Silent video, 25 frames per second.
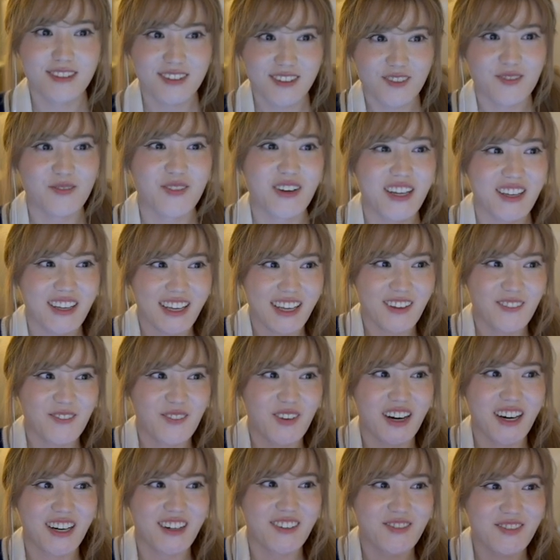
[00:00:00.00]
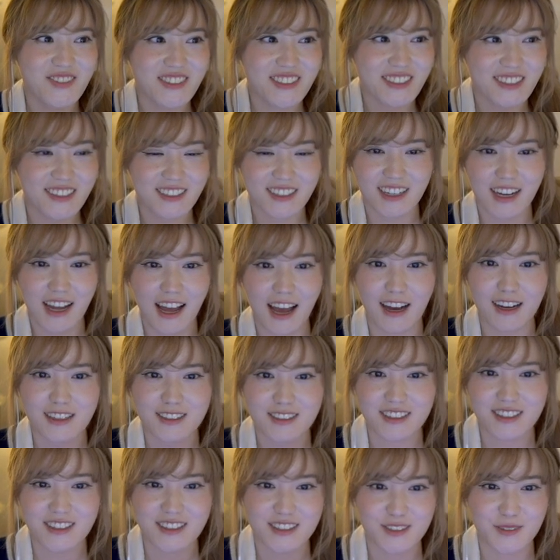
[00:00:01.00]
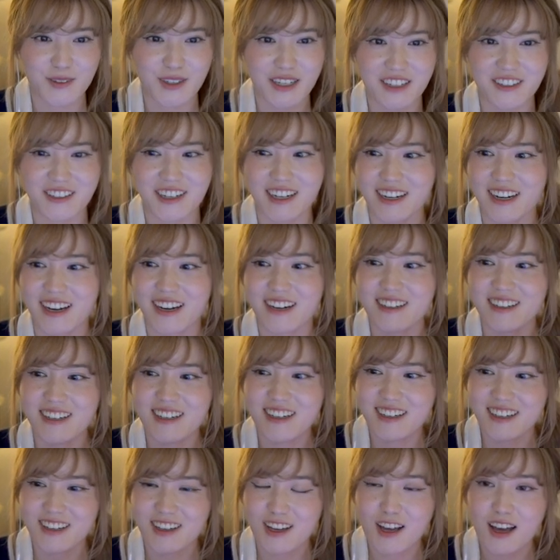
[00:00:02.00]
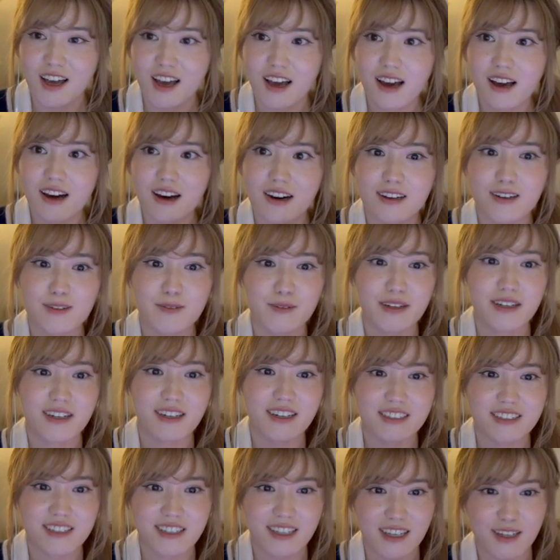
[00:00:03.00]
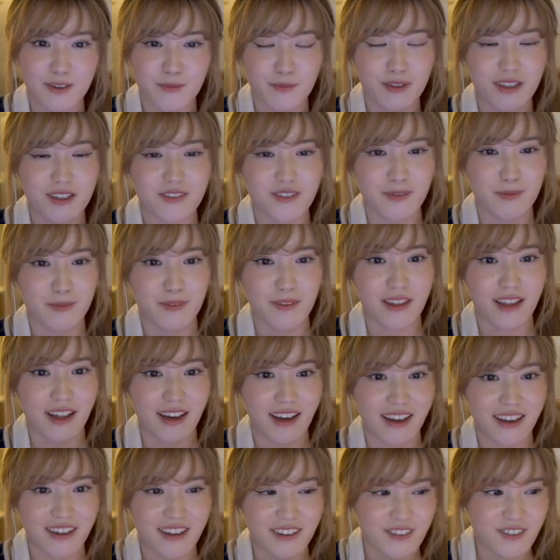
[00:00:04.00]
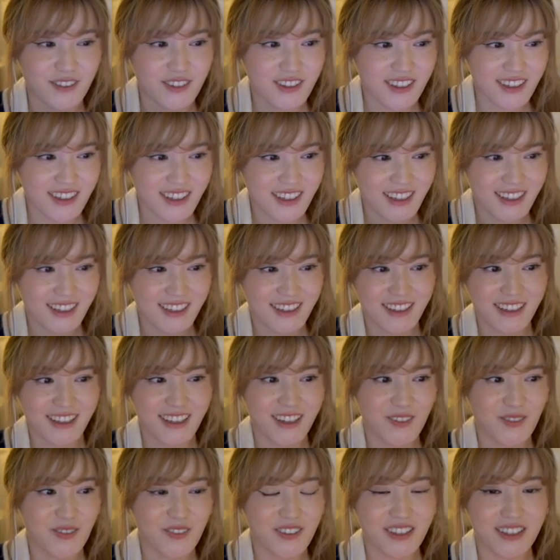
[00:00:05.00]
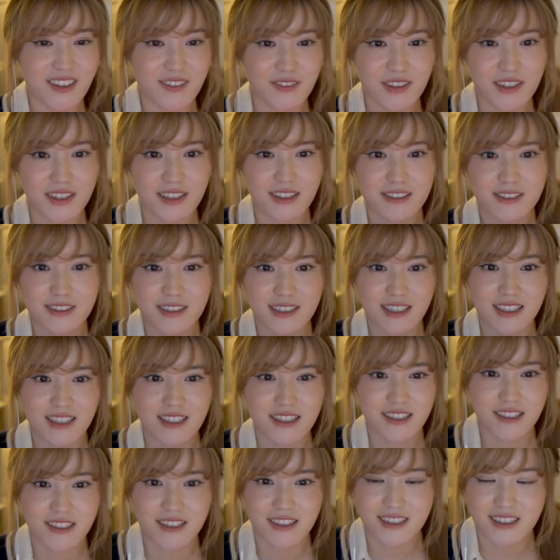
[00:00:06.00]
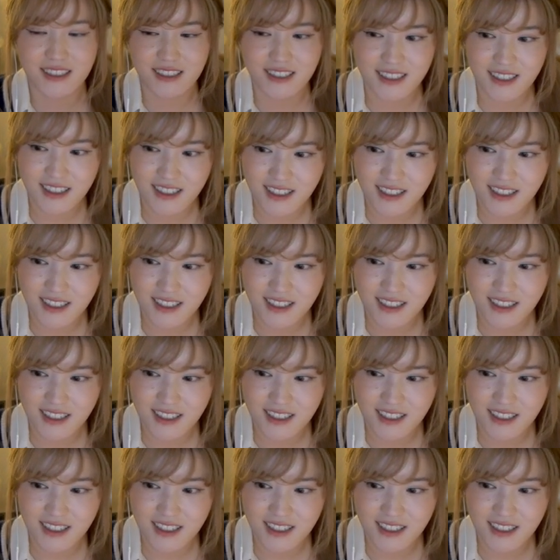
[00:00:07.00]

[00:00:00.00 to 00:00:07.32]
My palms are actually sweaty right now. Oh my gosh, I can't believe I'm live. I can't believe you guys are here.